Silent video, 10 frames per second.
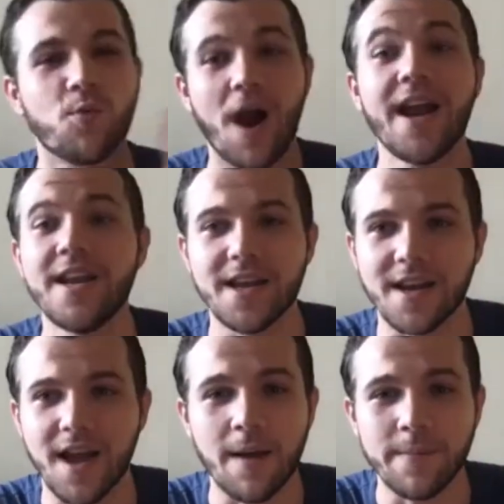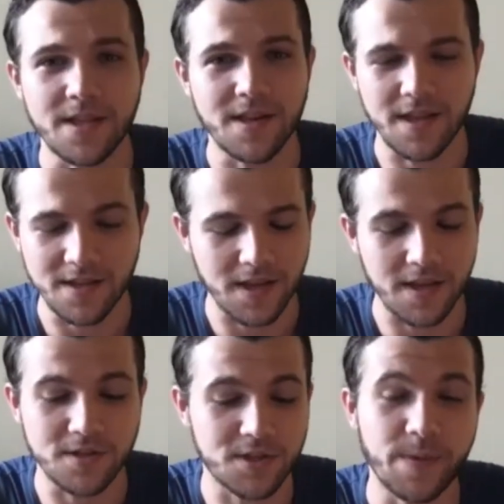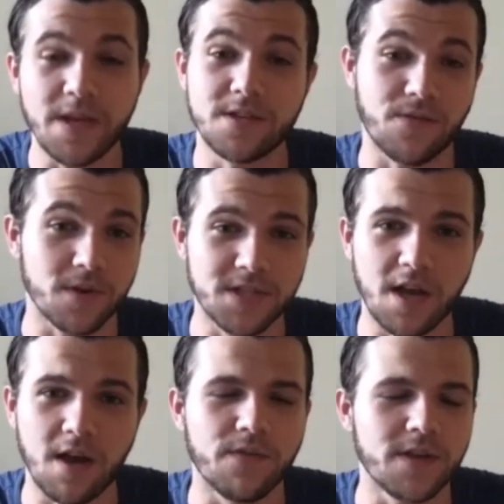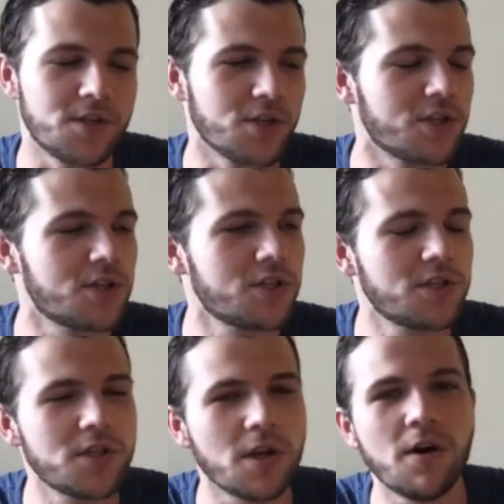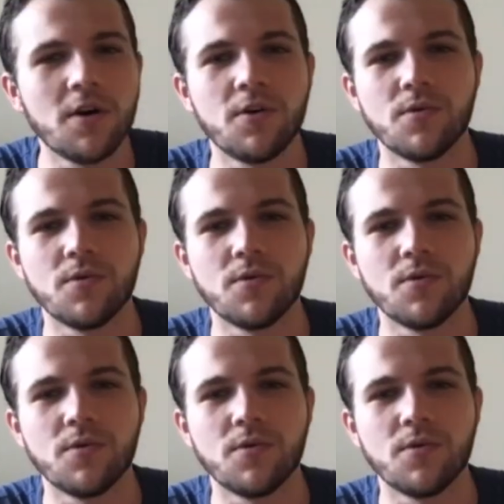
writing, I mean, it, it speaks for itself. It just so. She is